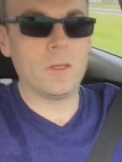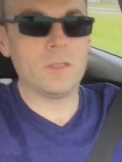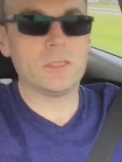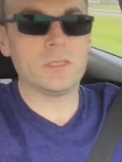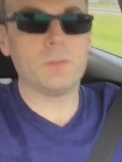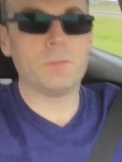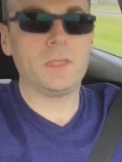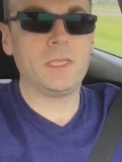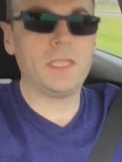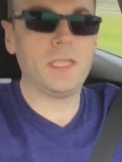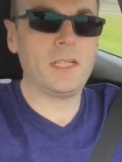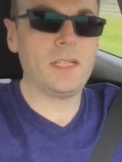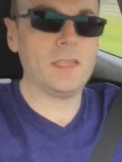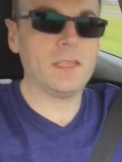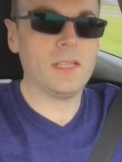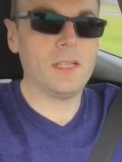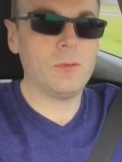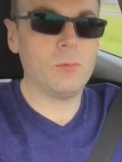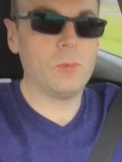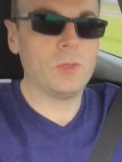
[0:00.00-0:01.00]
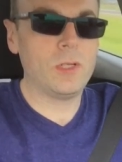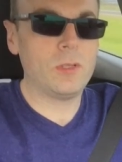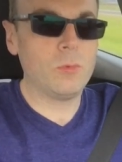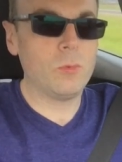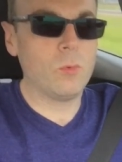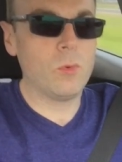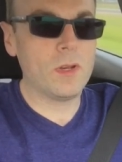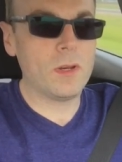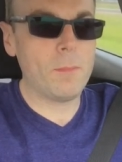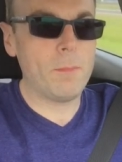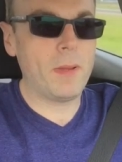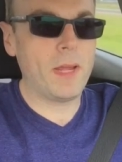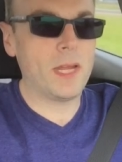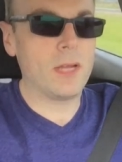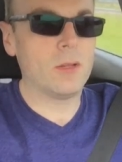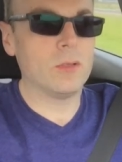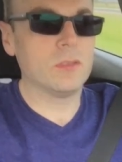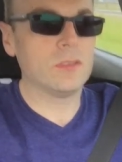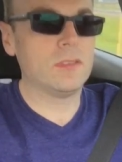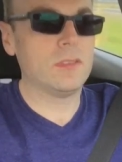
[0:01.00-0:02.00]
So, but then I thought, well, what
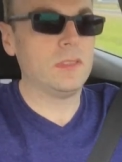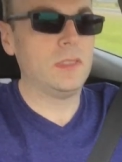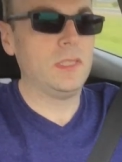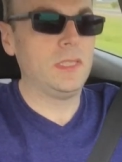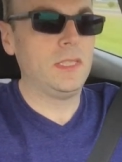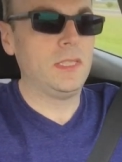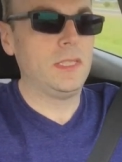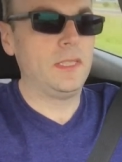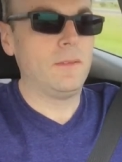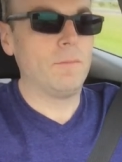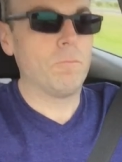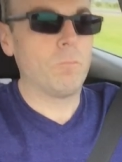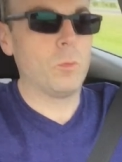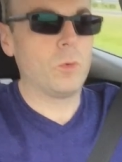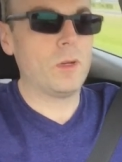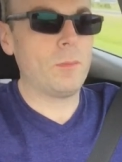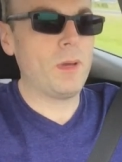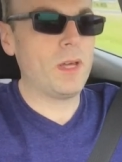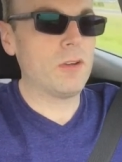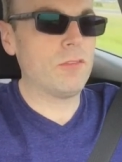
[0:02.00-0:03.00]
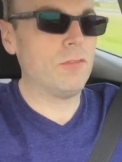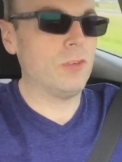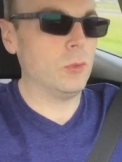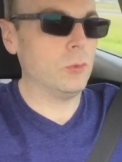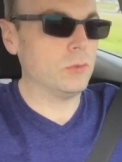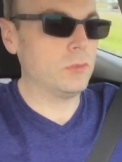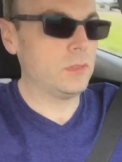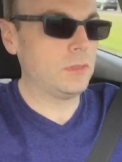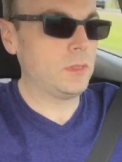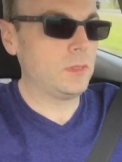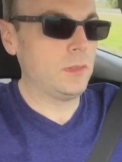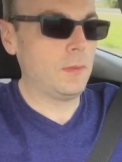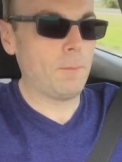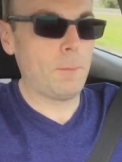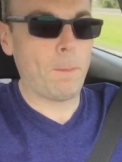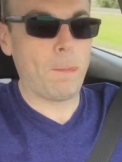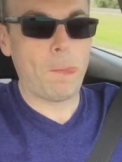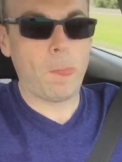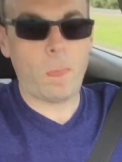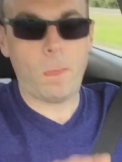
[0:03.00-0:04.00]
about a Volt?
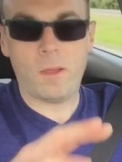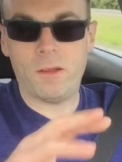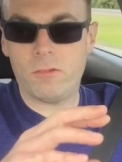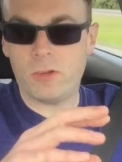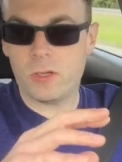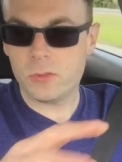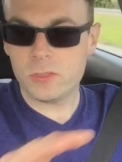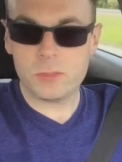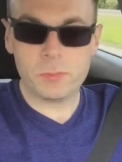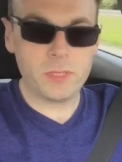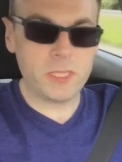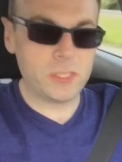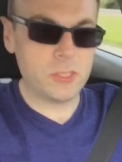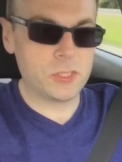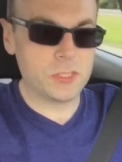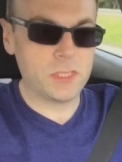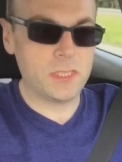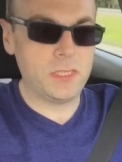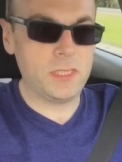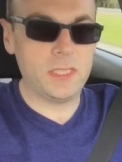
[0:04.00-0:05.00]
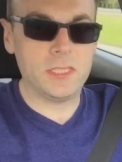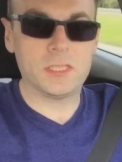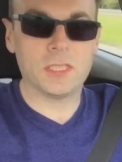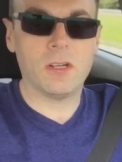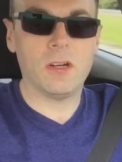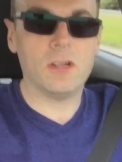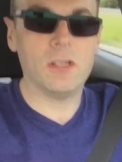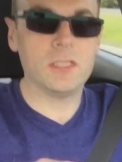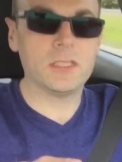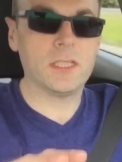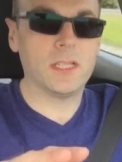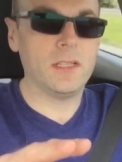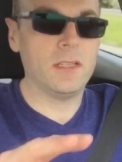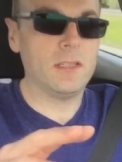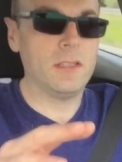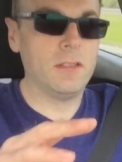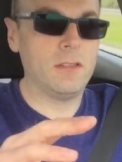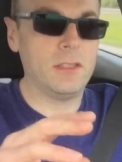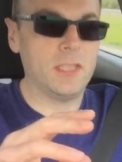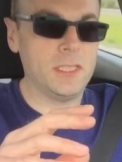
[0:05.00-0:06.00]
I've always been interested in these cars.
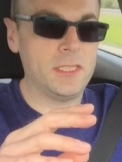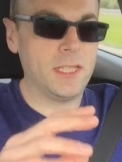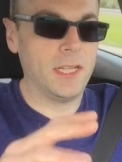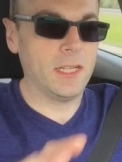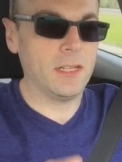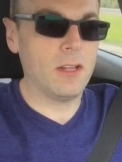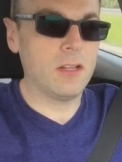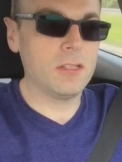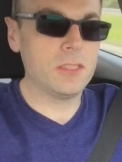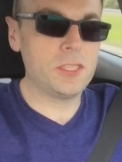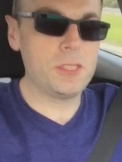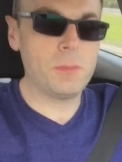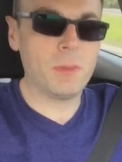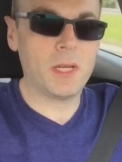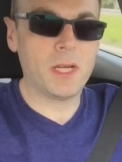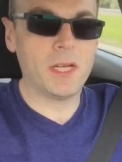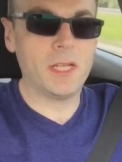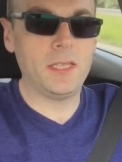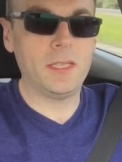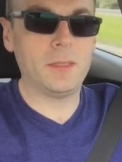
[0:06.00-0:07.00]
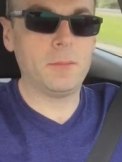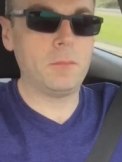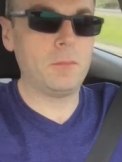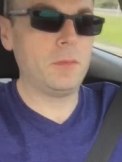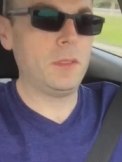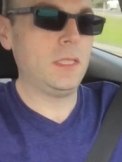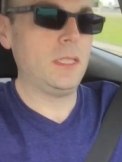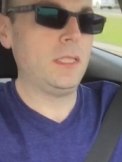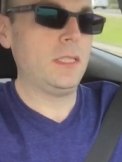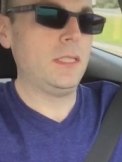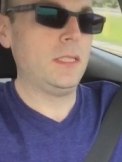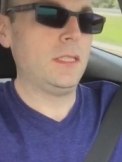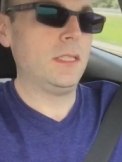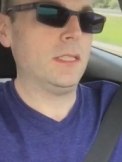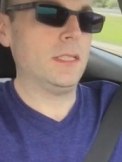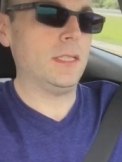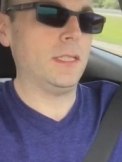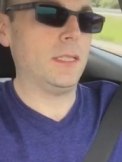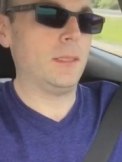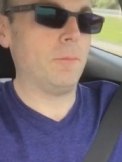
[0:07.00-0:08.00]
The technology behind them,
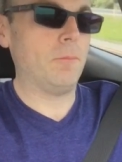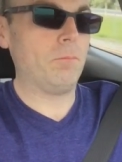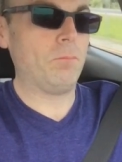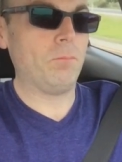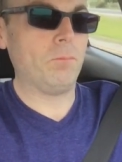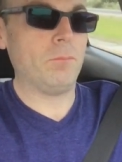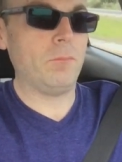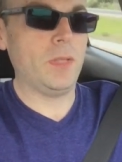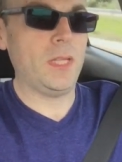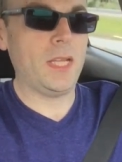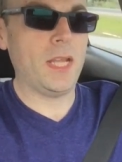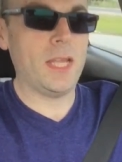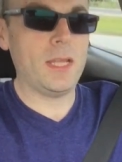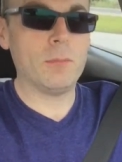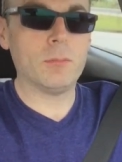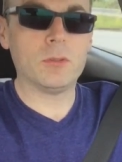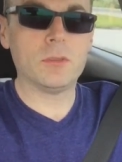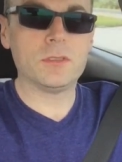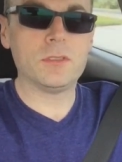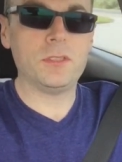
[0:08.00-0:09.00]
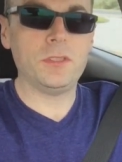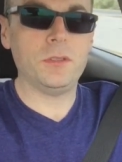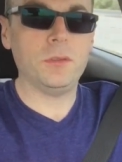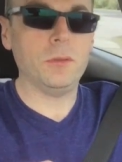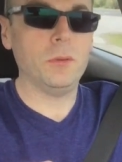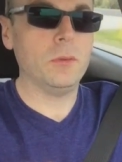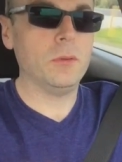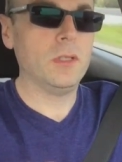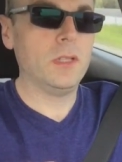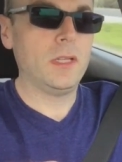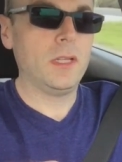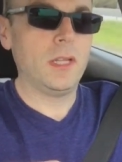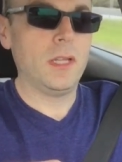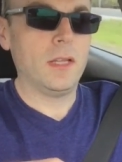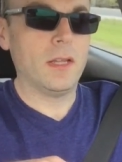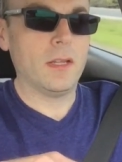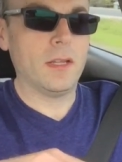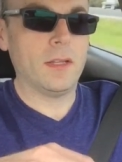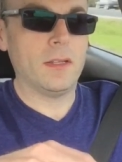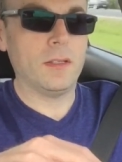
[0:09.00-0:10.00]
being able to
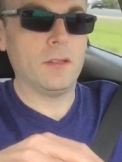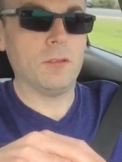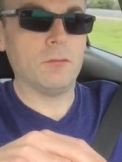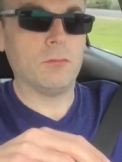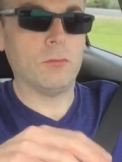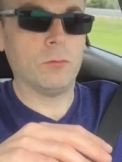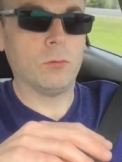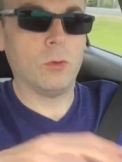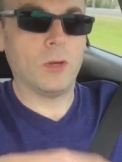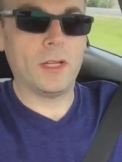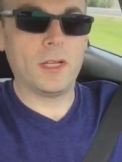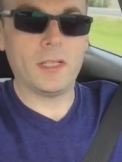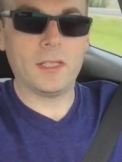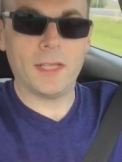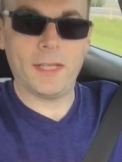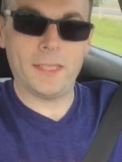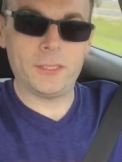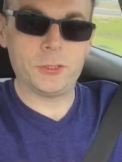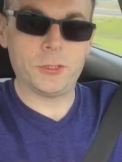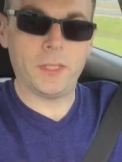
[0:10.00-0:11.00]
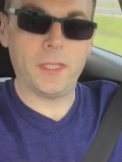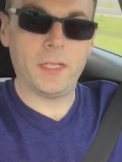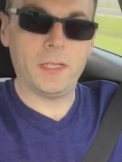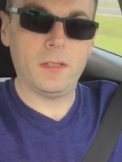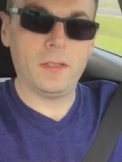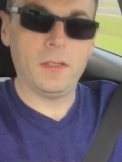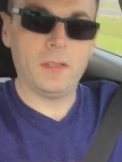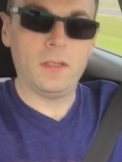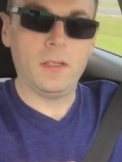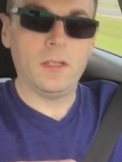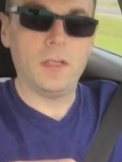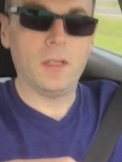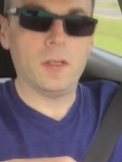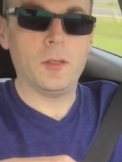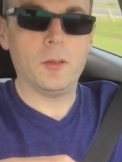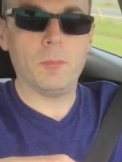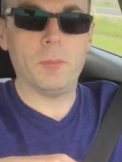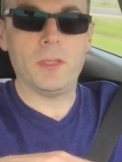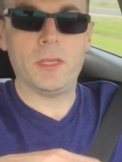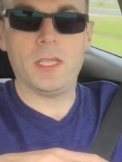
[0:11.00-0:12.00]
run electric,
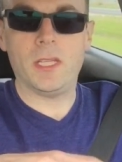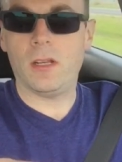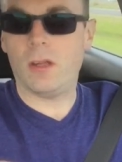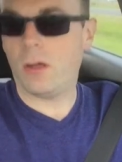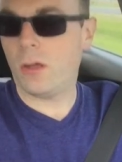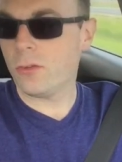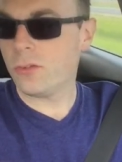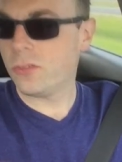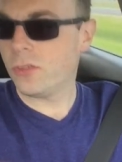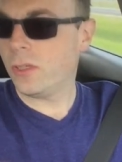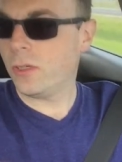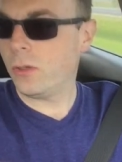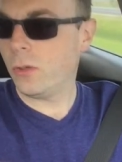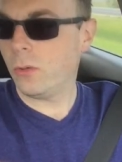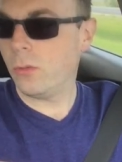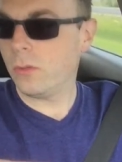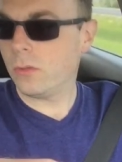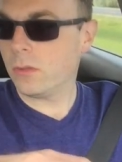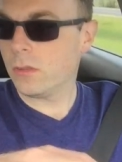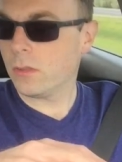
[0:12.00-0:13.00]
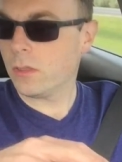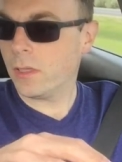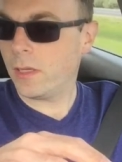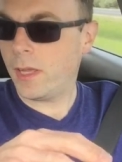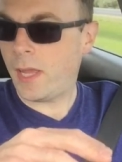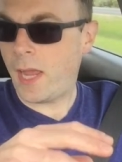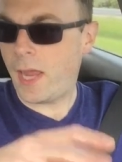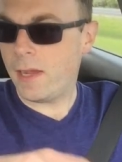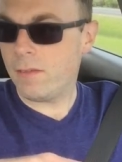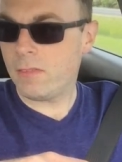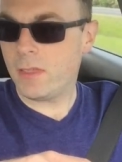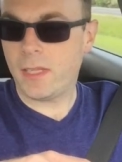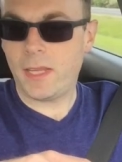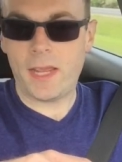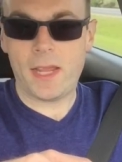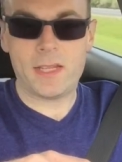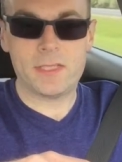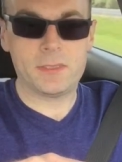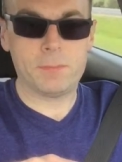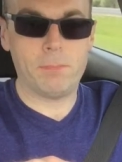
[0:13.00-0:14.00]
but then also have the
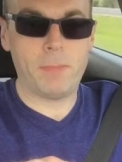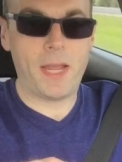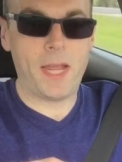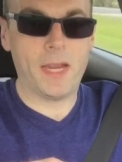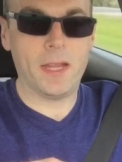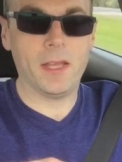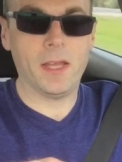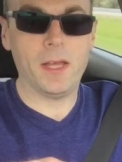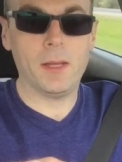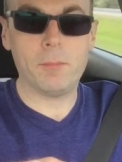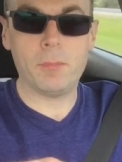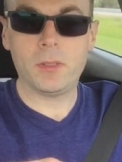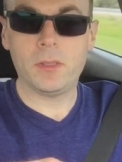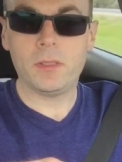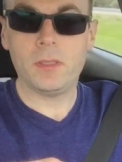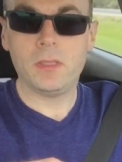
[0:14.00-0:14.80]
gas backup,